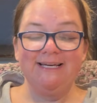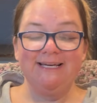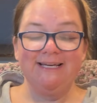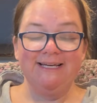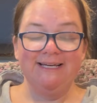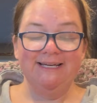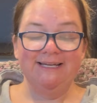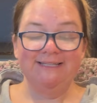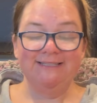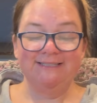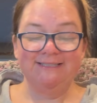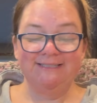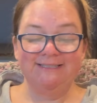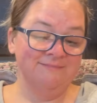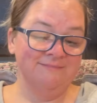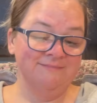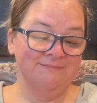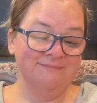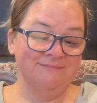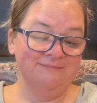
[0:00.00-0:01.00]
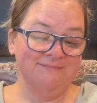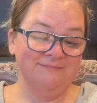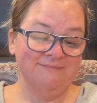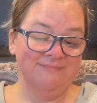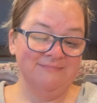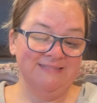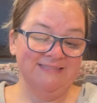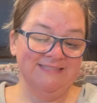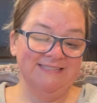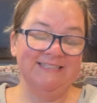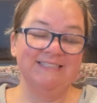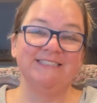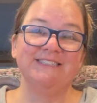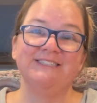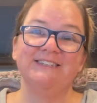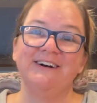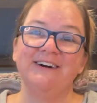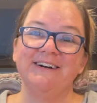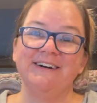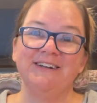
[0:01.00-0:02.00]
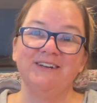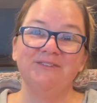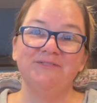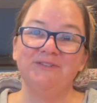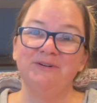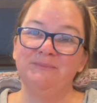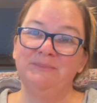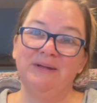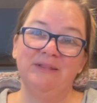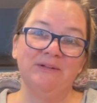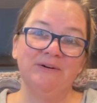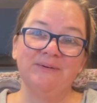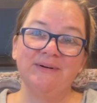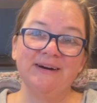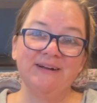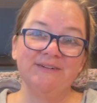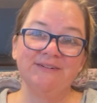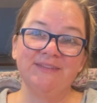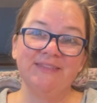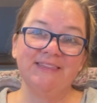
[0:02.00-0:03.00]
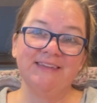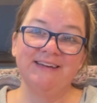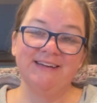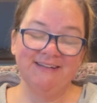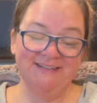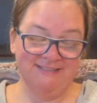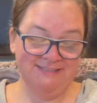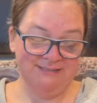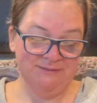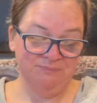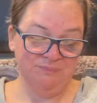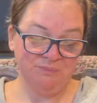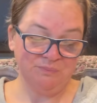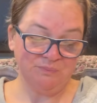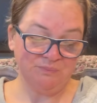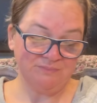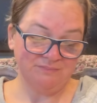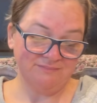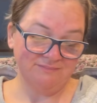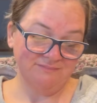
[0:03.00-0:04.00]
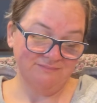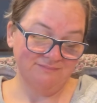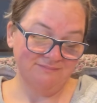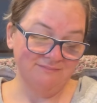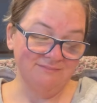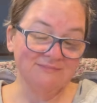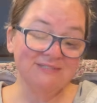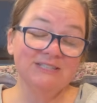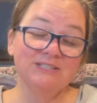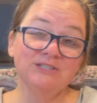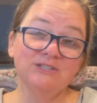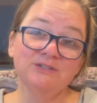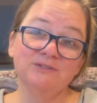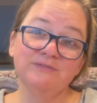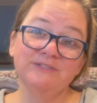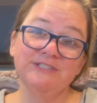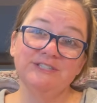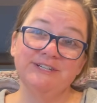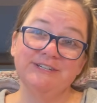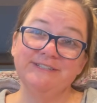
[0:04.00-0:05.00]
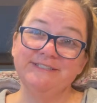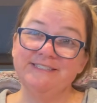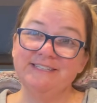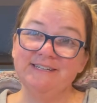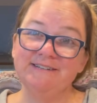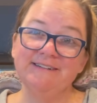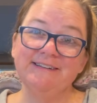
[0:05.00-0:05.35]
It's not gonna fit me though, I don't think. So if it turns out,